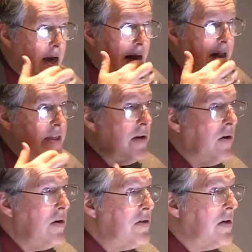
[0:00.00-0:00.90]
I think
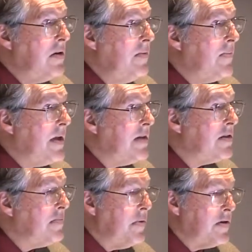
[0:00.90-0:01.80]
also, and
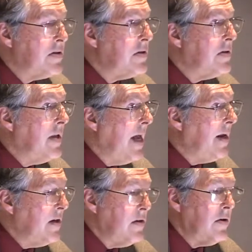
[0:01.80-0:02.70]
it's a personal
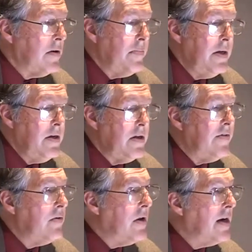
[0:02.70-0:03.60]
anecdotal opinion
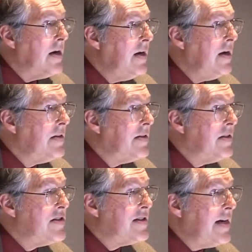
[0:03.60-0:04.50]
if you like,
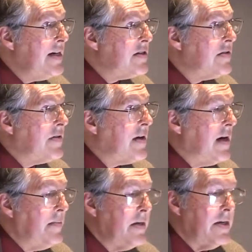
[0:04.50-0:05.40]
that the science of
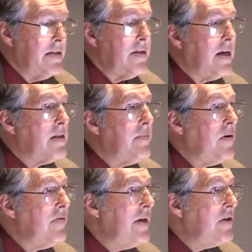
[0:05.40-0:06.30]
climate is not the
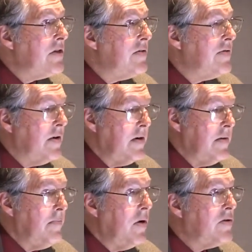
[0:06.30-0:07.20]
motivation for
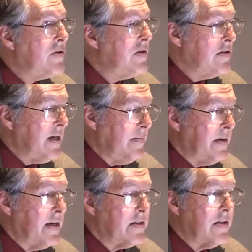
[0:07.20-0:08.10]
most
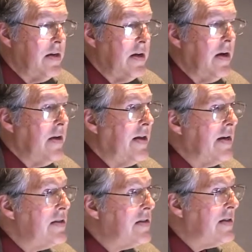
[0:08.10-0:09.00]
skeptics, that
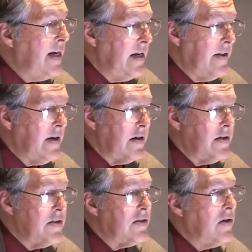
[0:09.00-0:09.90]
instead they're
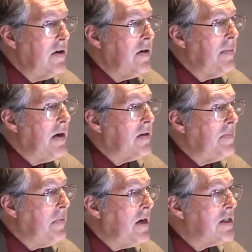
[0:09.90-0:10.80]
concerned about the
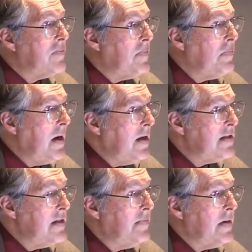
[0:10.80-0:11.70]
possible
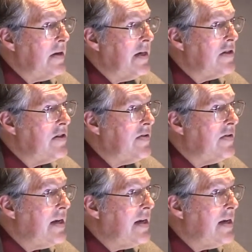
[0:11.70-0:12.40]
policy implications of